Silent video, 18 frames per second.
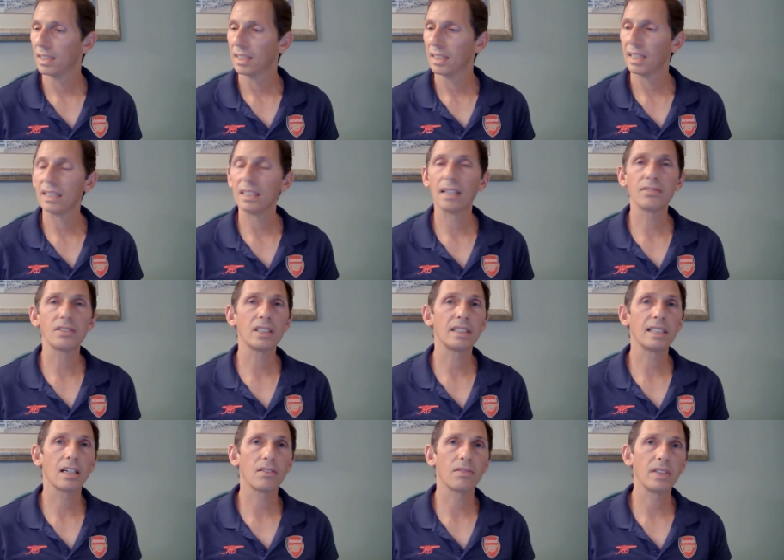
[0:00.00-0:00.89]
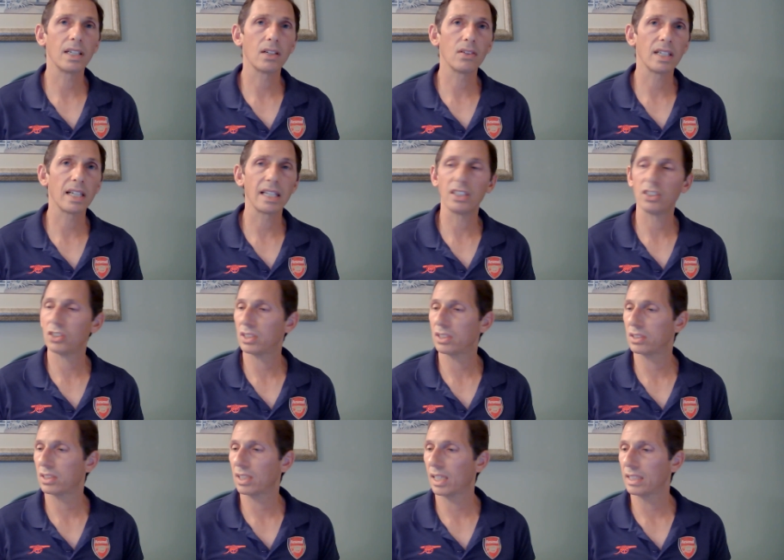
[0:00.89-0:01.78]
He loved to tell
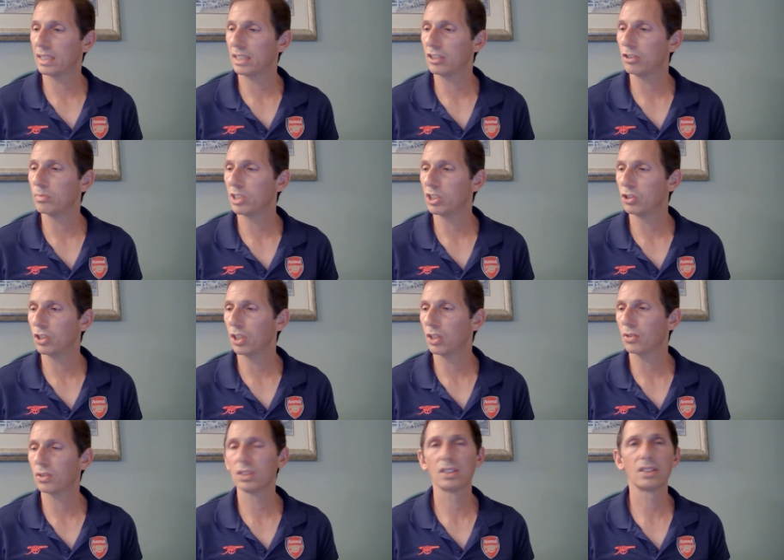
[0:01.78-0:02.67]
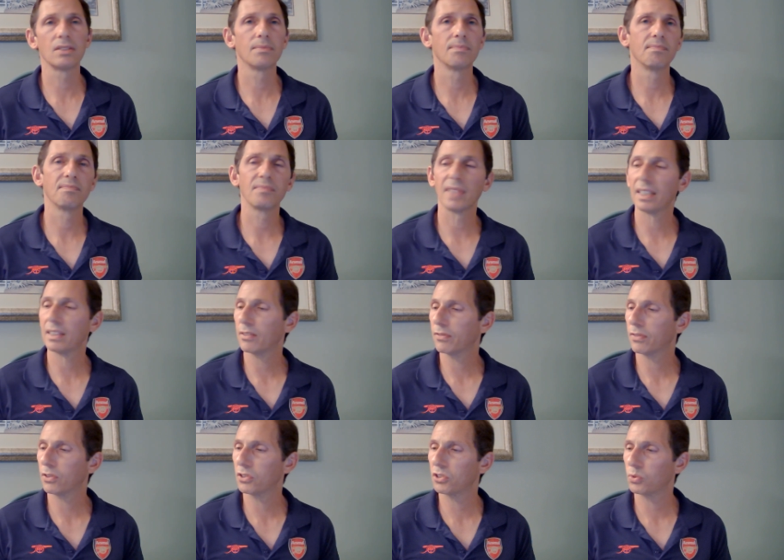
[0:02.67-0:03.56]
variations on human jokes, and the
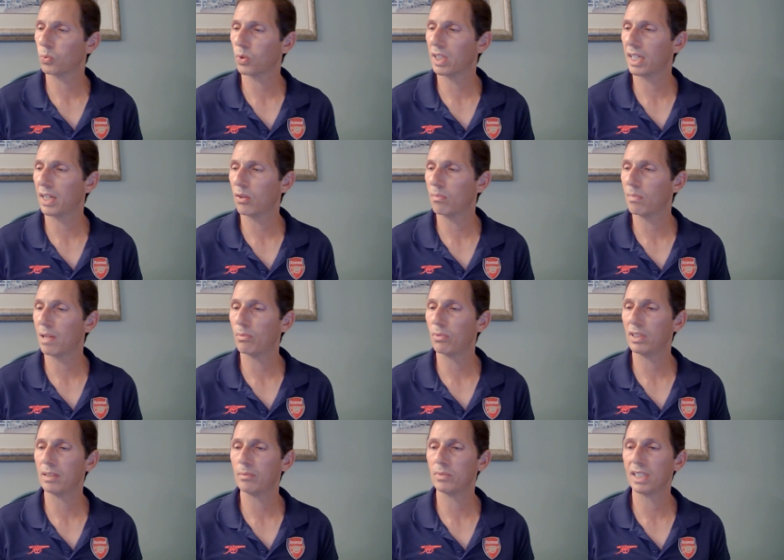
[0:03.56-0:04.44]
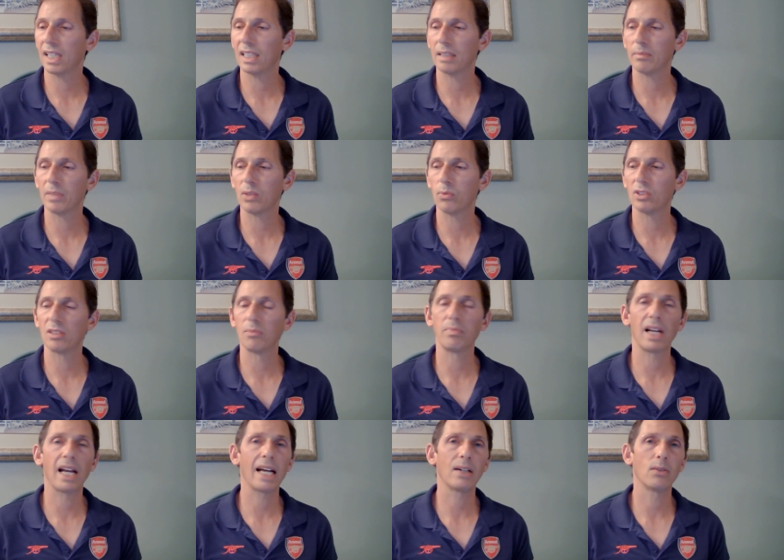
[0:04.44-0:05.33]
first one I remember him telling me was a
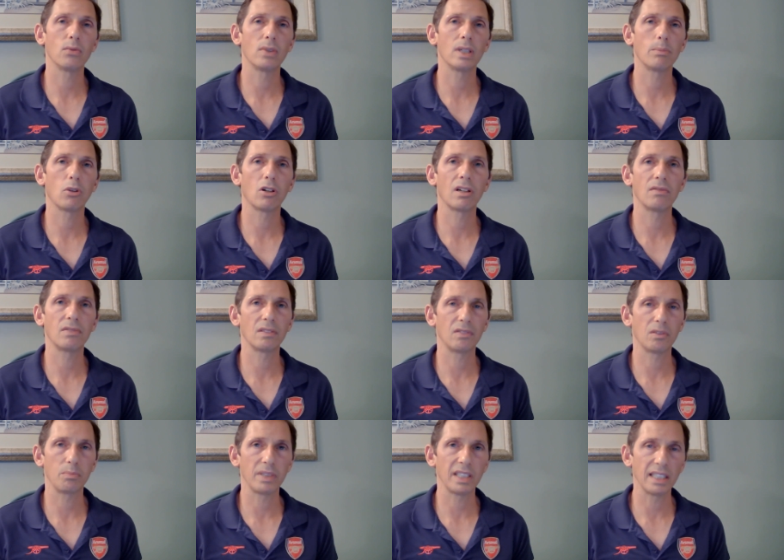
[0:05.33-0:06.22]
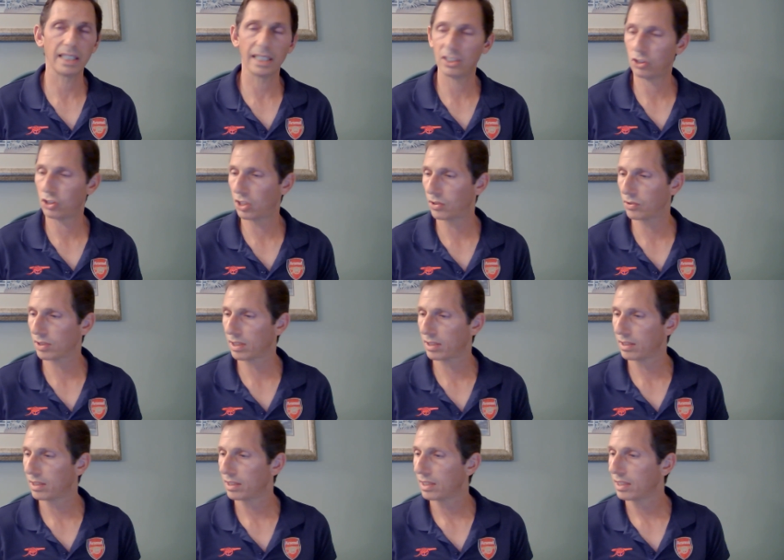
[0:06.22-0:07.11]
bad rip-off of a peanut joke.
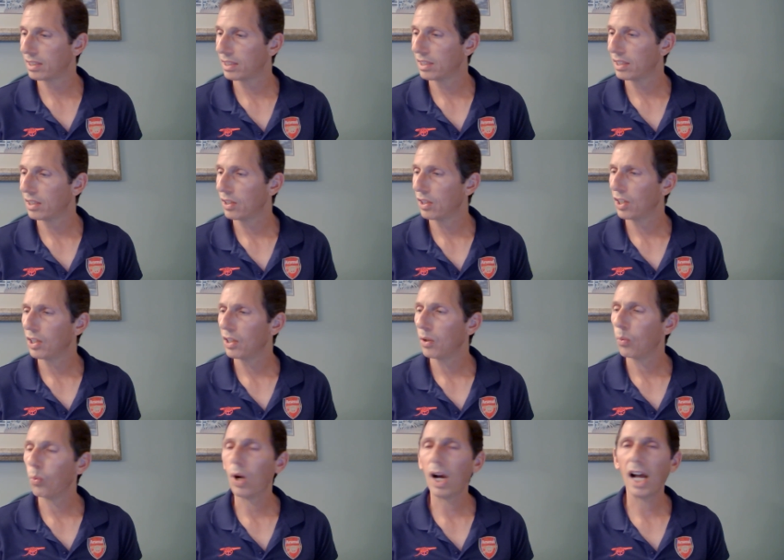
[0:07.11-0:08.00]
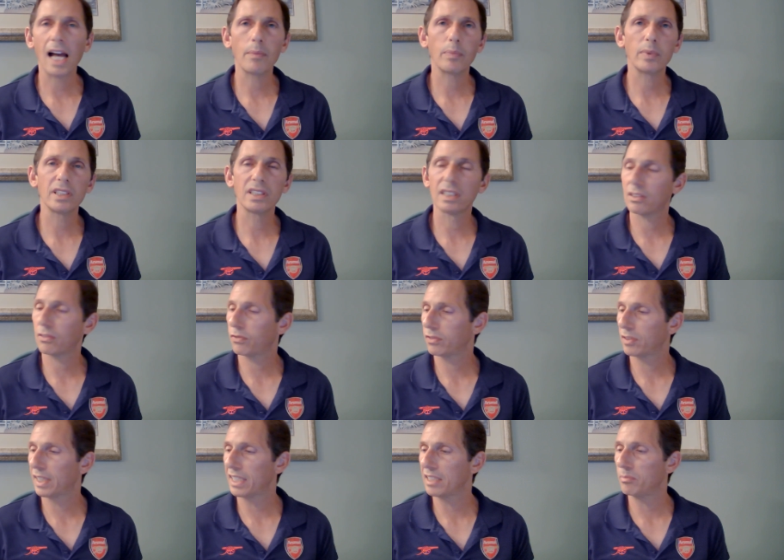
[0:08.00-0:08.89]
What happened to the
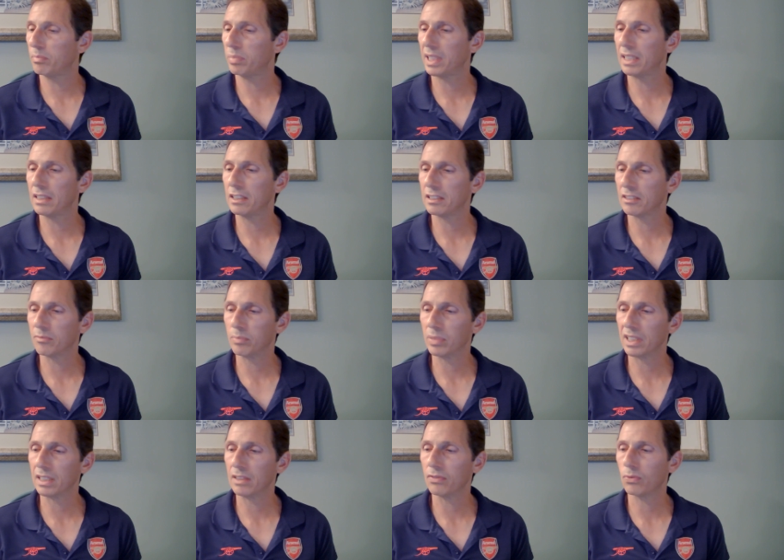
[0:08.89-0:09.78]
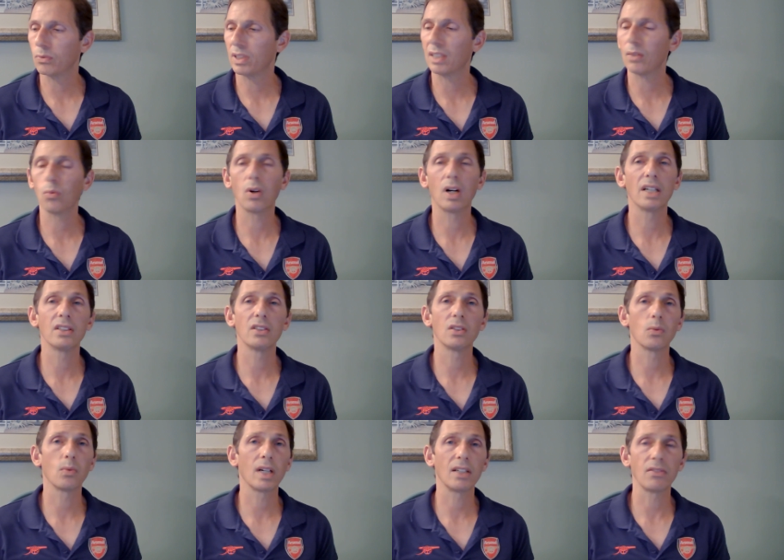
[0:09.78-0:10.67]
flayed piece of beef when it
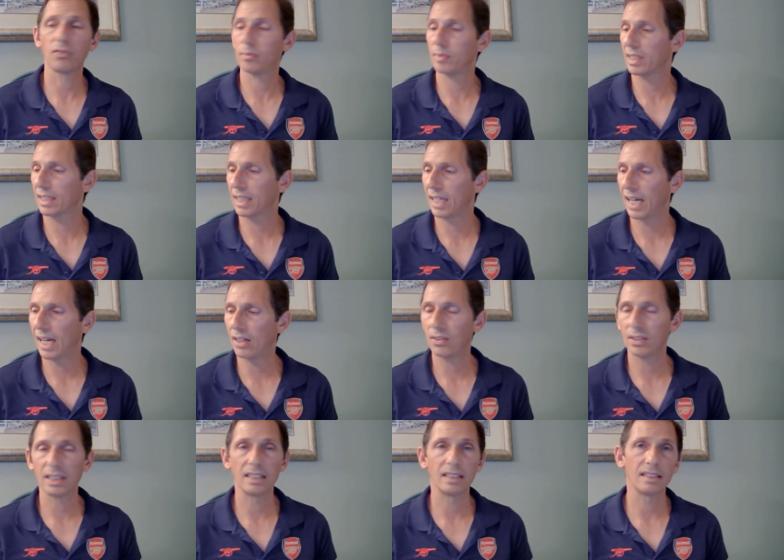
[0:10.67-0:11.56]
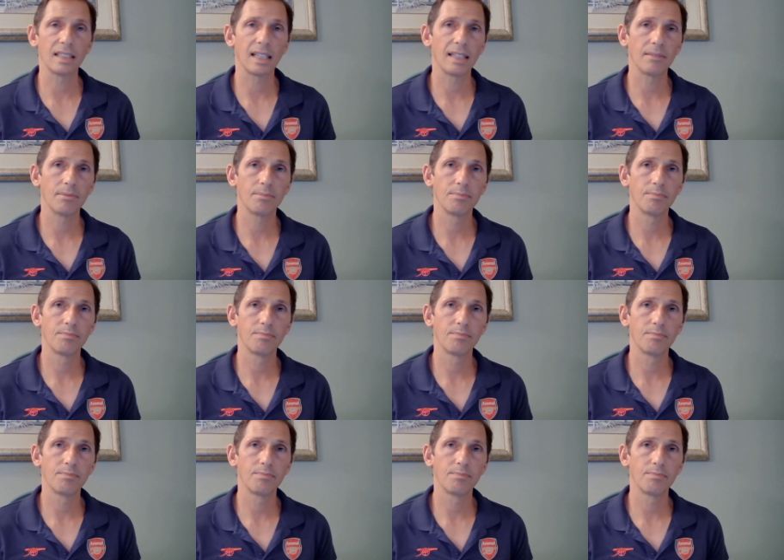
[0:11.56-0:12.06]
wandered away from the cow, he said.